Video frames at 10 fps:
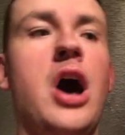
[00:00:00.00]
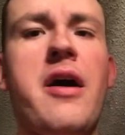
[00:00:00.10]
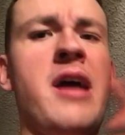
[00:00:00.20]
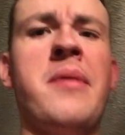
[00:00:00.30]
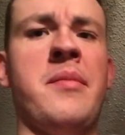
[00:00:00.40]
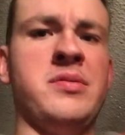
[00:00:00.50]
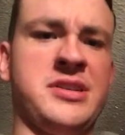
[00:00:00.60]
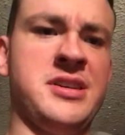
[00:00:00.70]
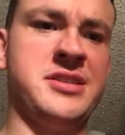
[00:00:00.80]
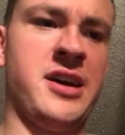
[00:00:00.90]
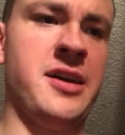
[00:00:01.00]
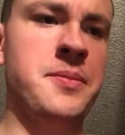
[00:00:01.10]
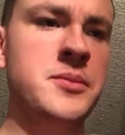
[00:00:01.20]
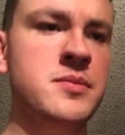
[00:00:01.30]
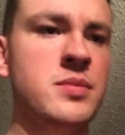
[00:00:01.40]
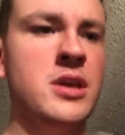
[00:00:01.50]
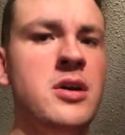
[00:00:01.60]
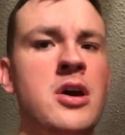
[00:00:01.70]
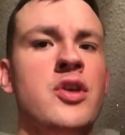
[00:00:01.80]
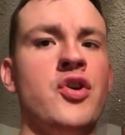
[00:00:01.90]
Oh, yeah, I remember what I was going to say.
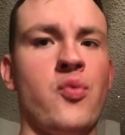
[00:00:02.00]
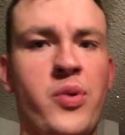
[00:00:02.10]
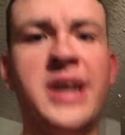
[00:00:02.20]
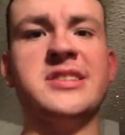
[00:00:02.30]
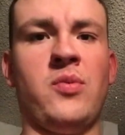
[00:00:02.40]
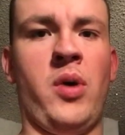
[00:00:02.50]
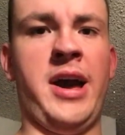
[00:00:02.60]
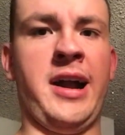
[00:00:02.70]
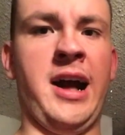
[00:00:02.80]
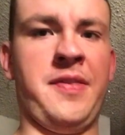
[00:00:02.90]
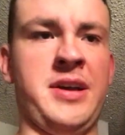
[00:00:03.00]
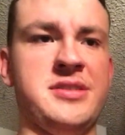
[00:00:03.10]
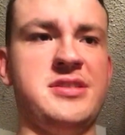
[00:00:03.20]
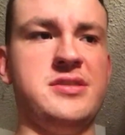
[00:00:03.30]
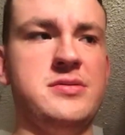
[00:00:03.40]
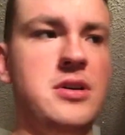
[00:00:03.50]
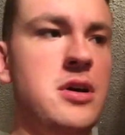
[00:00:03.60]
The reason why I got this.